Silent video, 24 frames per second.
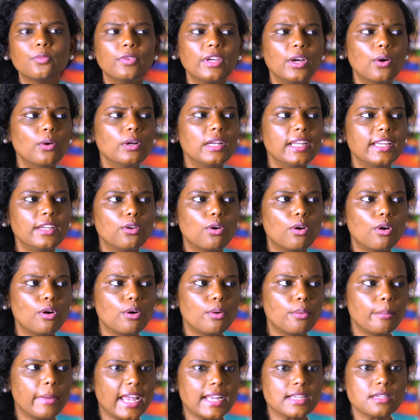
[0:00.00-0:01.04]
we only know
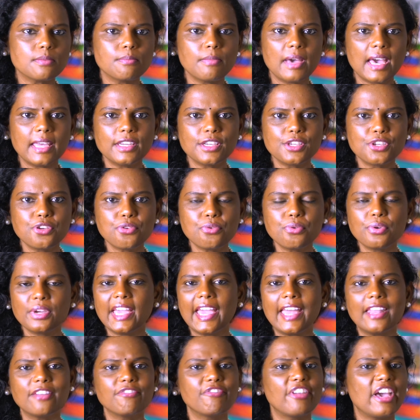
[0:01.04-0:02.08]
madame marie
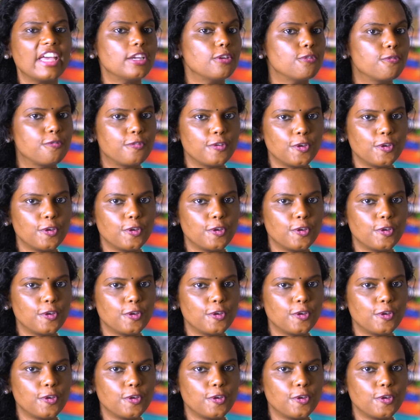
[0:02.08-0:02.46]
curie and very